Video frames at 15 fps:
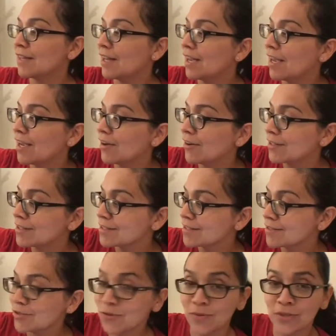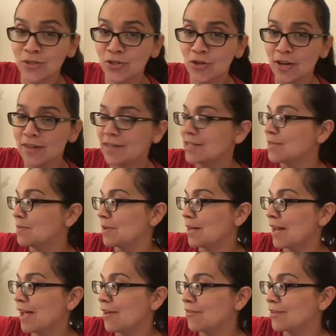I honestly do want to try these, but I
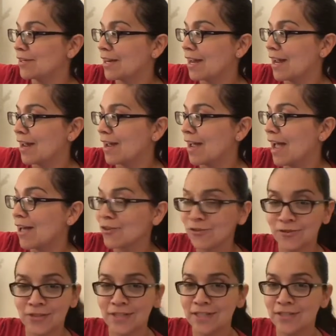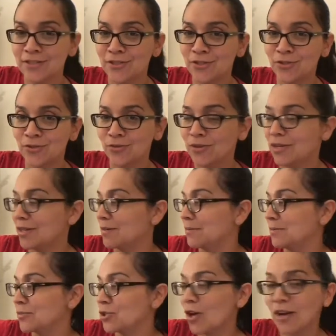have an allergy to um,
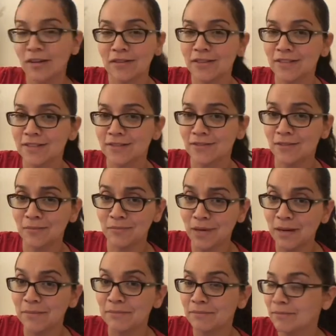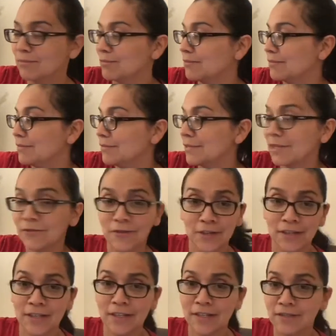chocolate, so I'm, I'm never
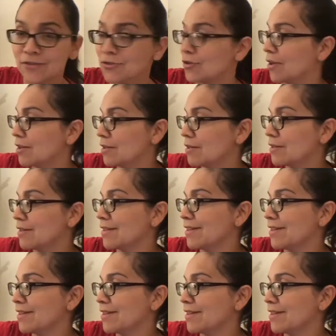going to get to try these,